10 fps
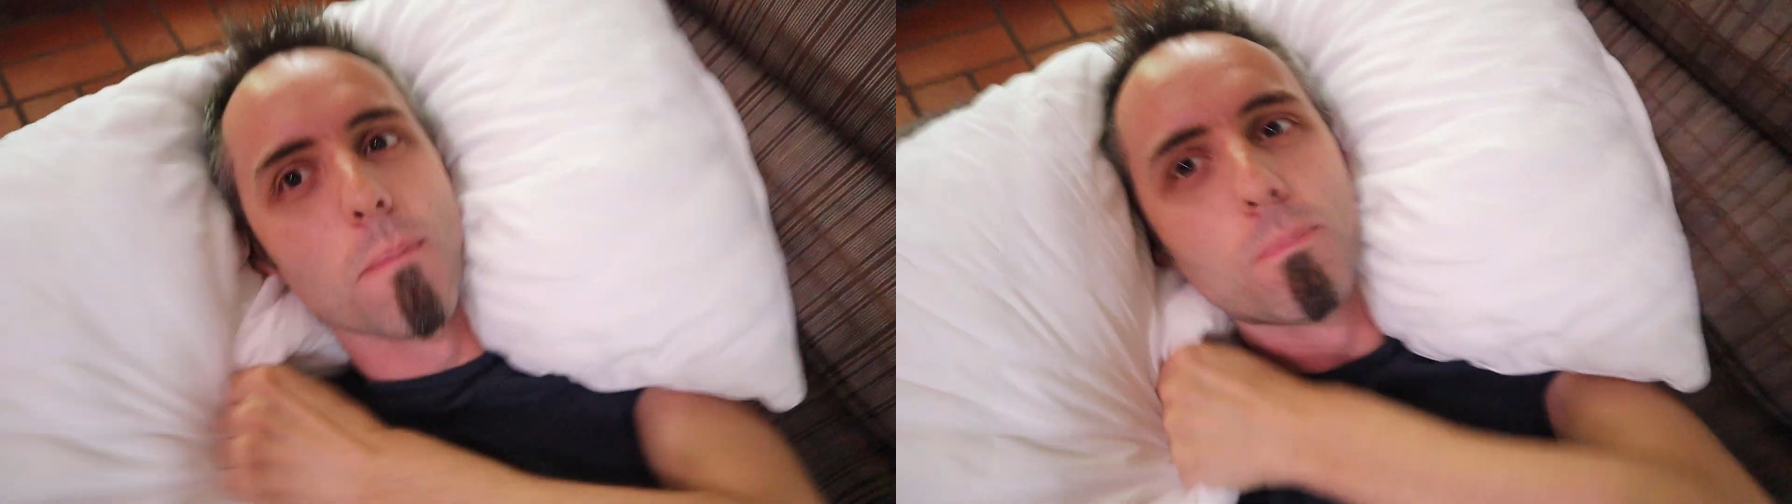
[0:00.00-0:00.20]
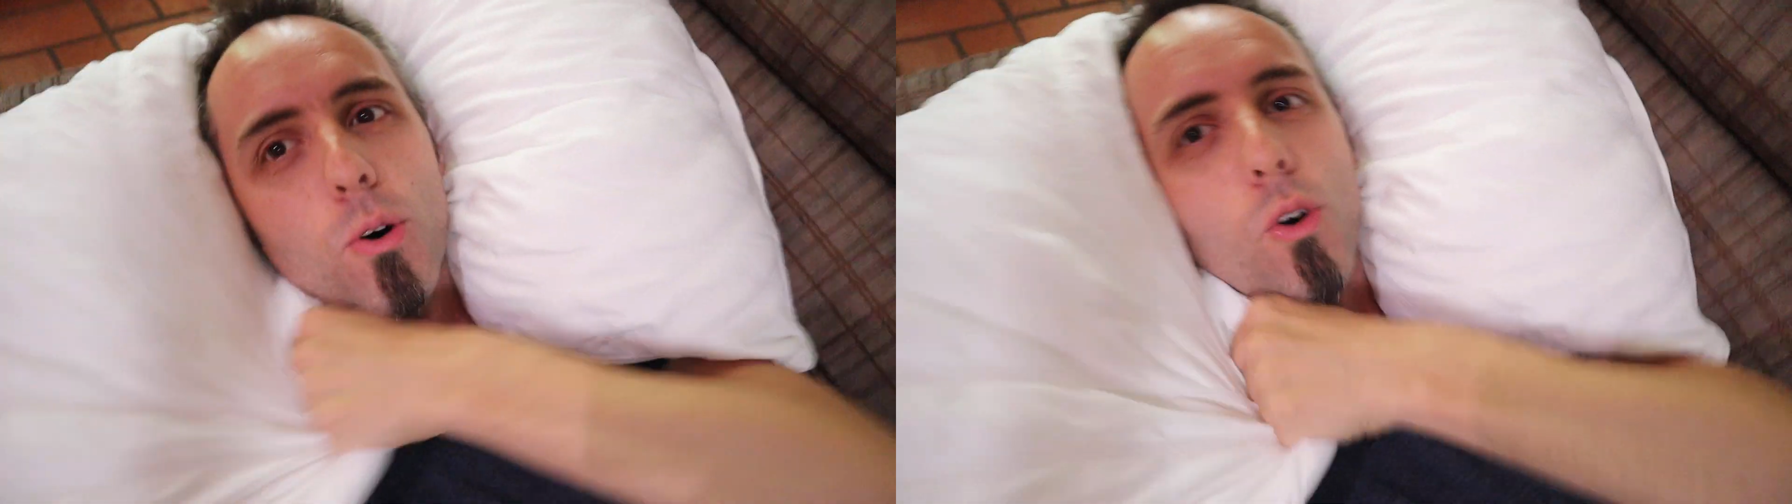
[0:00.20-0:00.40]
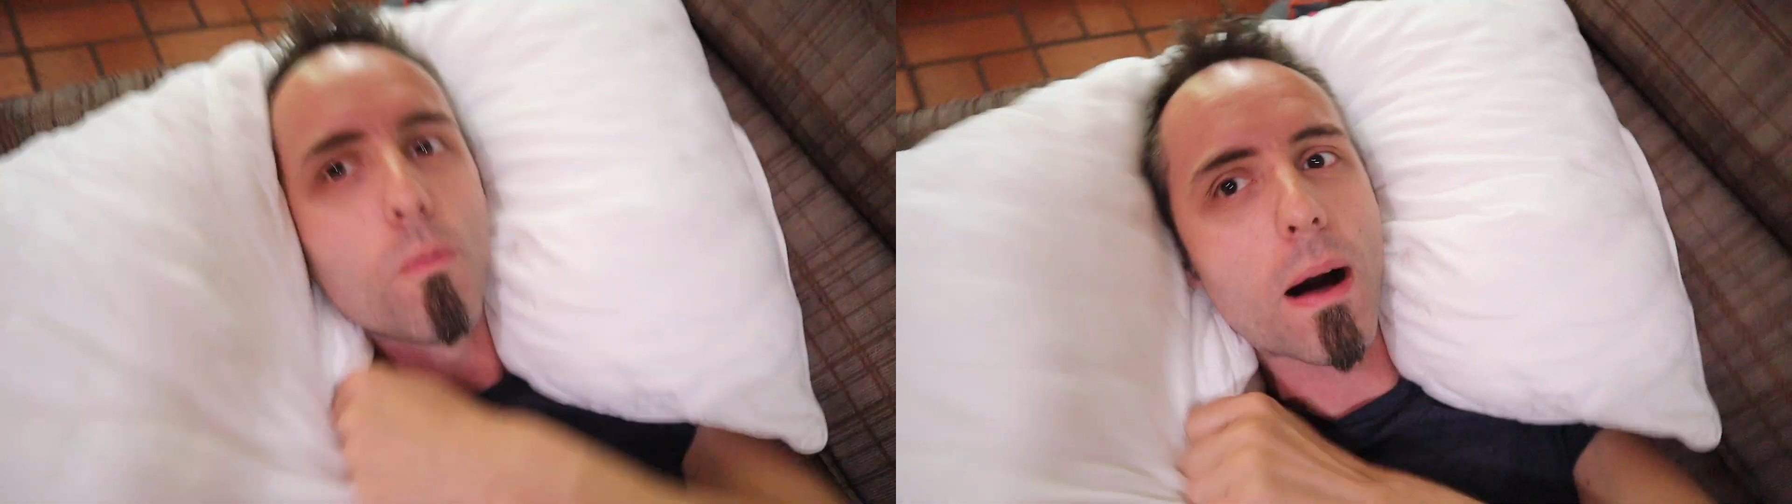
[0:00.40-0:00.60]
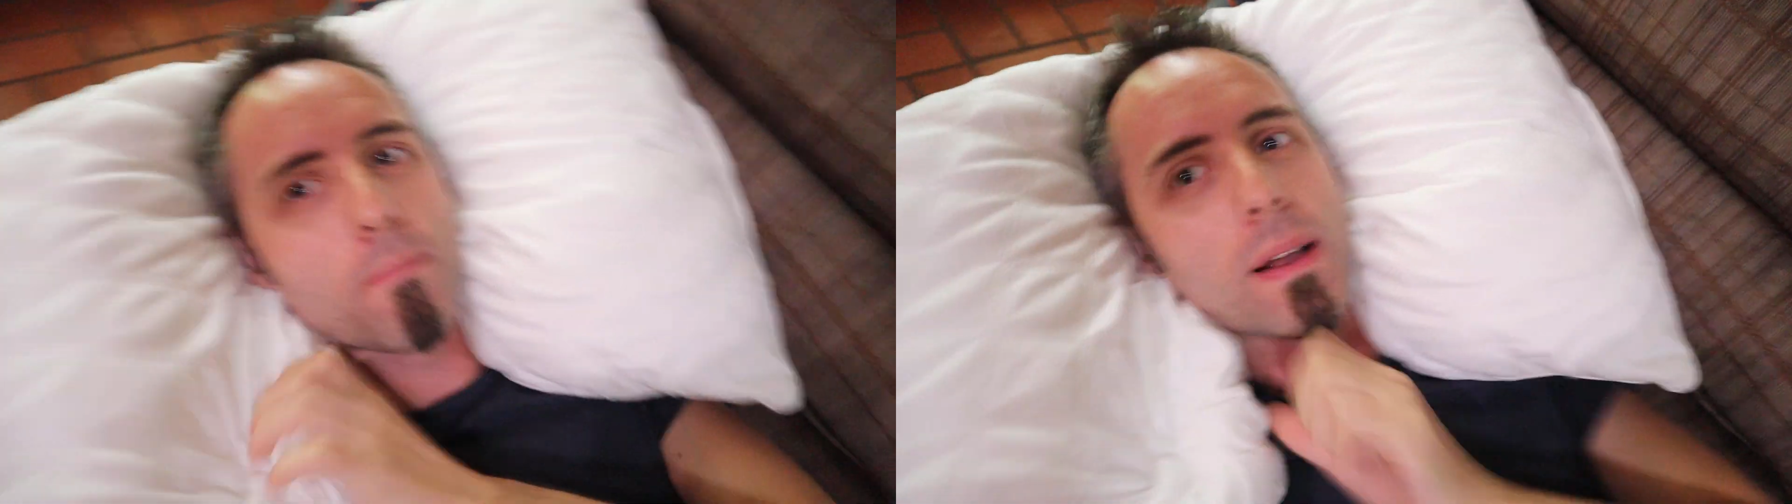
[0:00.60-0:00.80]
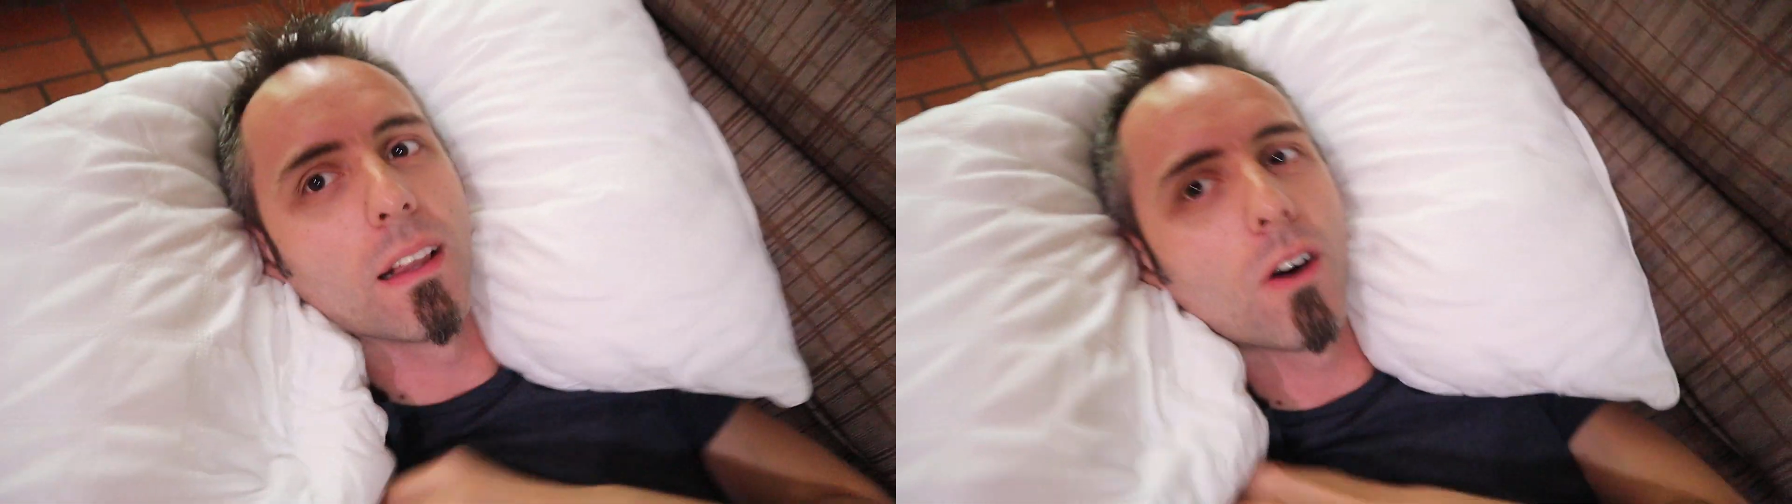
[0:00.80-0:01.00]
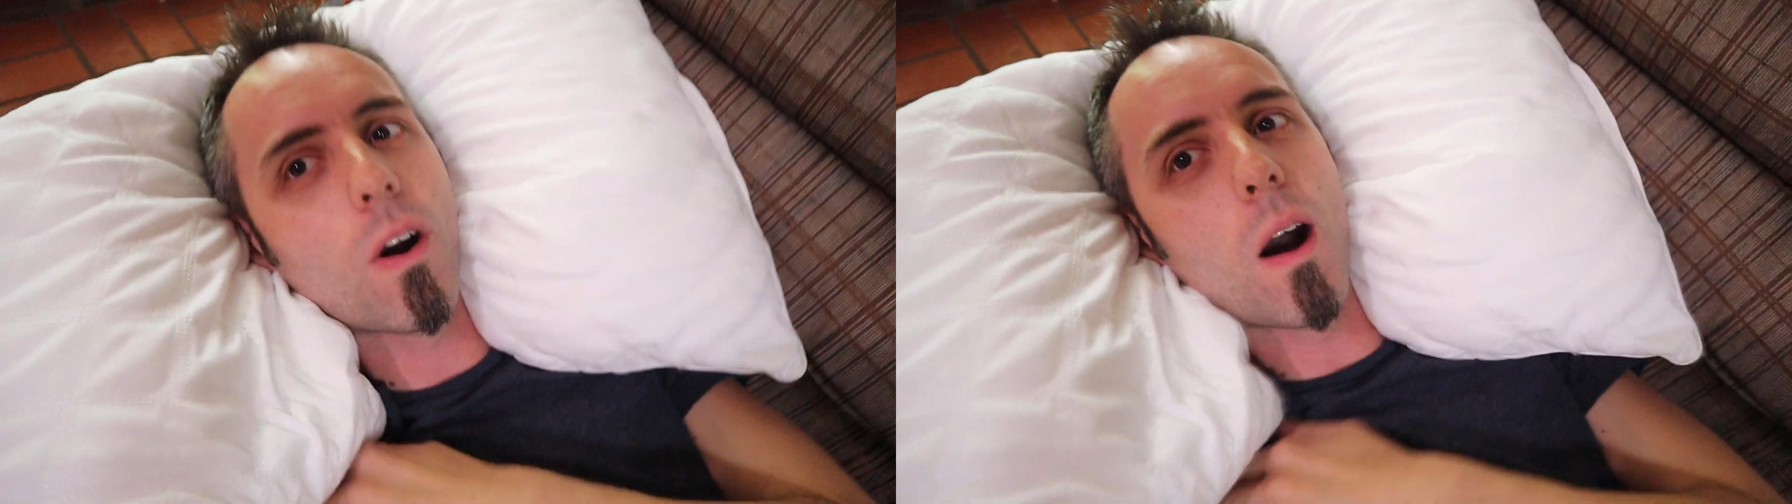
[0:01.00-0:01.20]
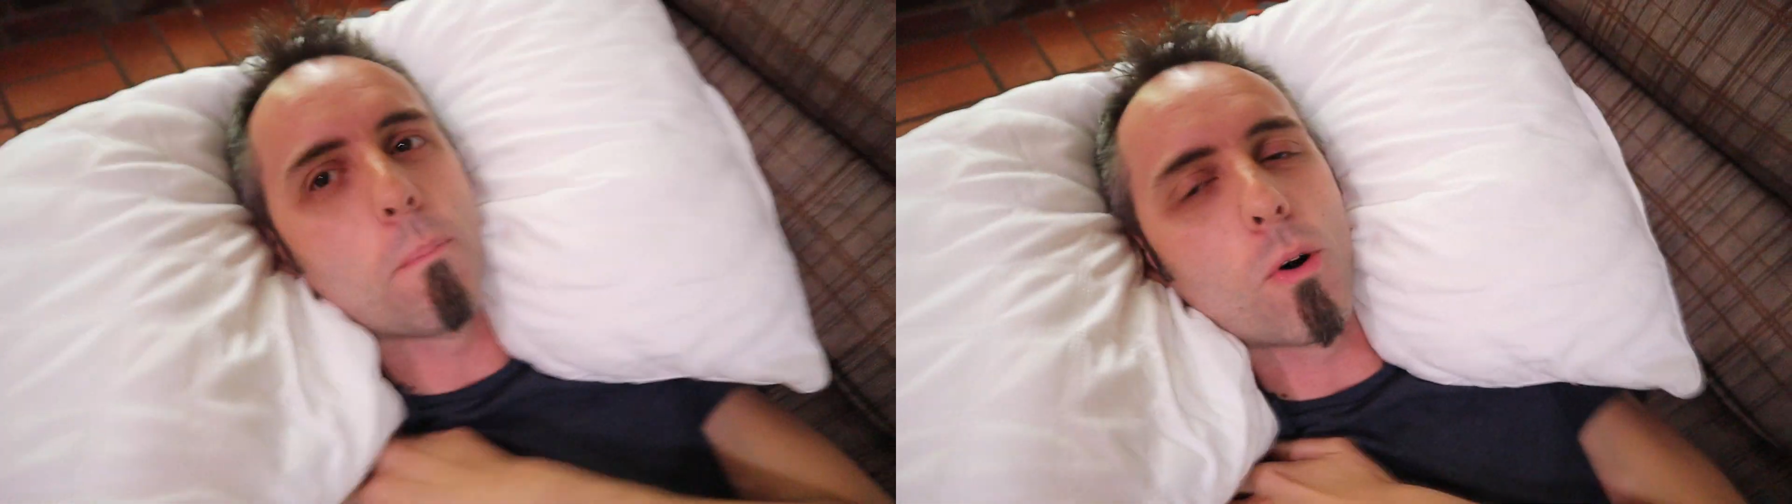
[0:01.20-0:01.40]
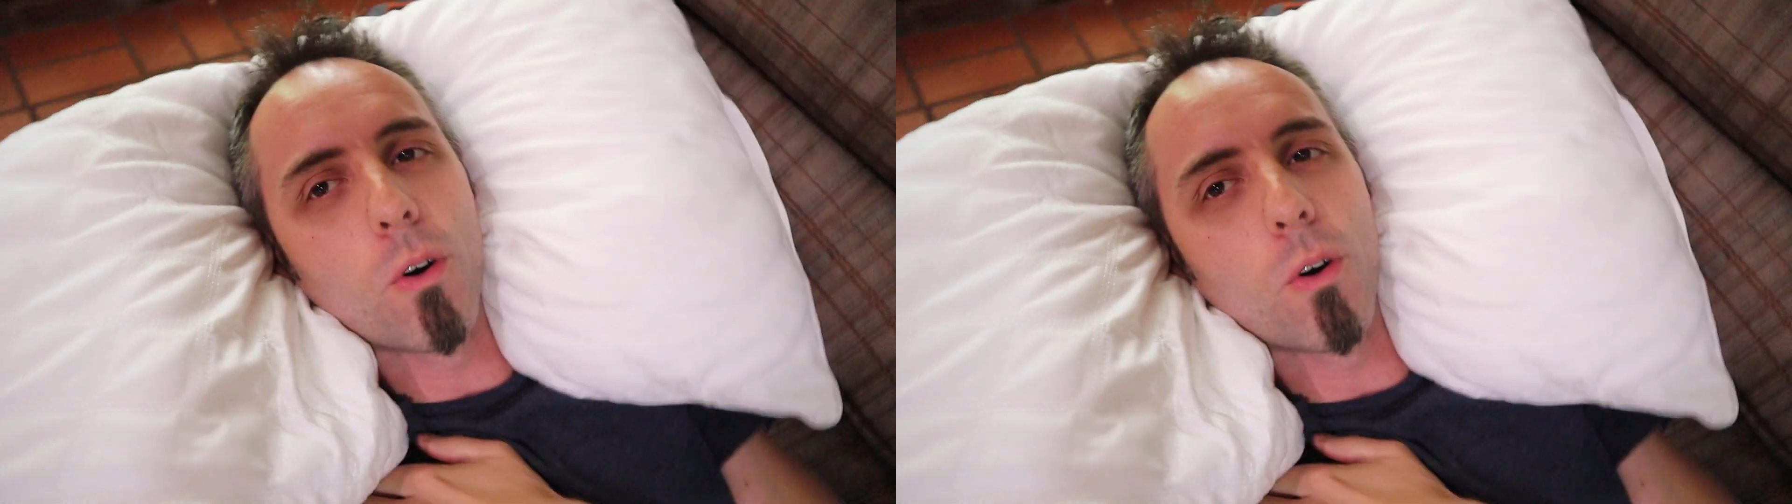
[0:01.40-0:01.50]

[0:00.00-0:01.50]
pull my pillow up